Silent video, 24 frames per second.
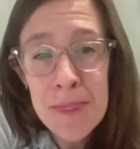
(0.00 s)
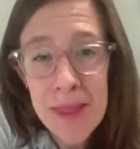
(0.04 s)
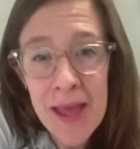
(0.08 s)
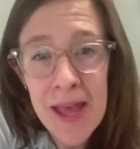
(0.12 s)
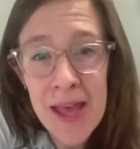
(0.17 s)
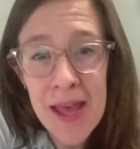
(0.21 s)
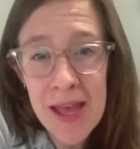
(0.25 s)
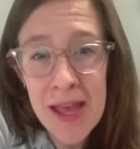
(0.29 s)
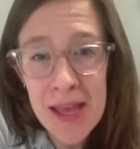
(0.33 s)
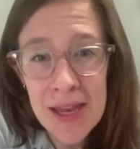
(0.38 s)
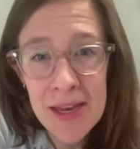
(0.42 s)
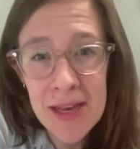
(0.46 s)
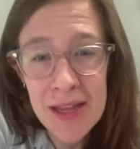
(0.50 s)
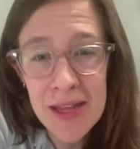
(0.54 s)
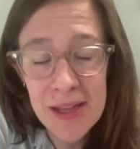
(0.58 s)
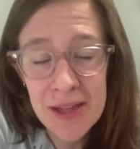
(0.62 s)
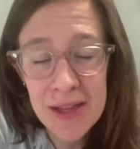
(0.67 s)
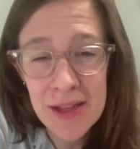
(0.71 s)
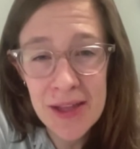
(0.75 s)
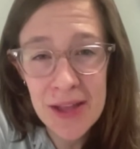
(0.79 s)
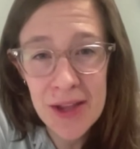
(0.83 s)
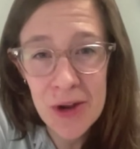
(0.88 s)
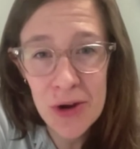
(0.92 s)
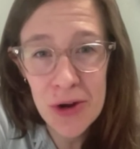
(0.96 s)
and,
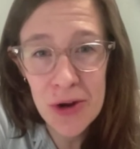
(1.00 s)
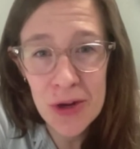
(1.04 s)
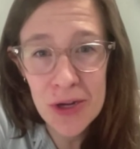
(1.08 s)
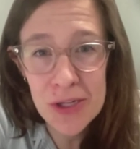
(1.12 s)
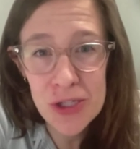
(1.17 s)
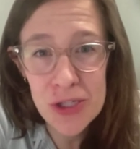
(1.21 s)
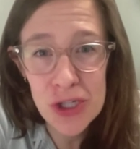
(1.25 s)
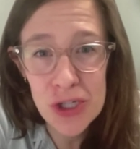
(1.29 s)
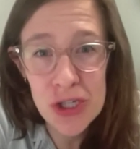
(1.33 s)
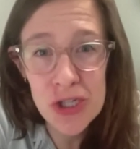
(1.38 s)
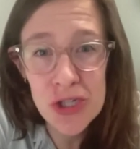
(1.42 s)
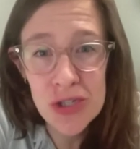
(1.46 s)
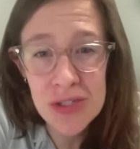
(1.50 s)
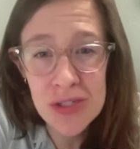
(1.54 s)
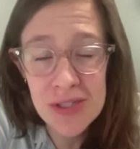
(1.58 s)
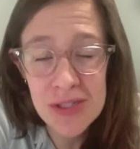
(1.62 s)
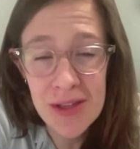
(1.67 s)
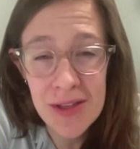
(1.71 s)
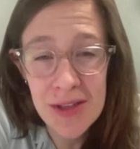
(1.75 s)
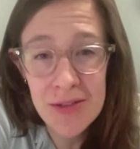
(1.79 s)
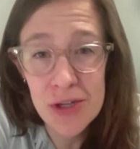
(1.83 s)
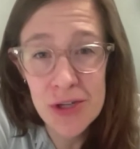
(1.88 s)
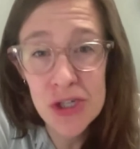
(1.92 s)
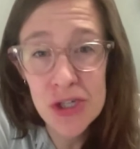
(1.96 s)
and encourage sh-
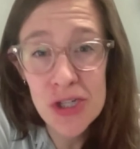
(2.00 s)
the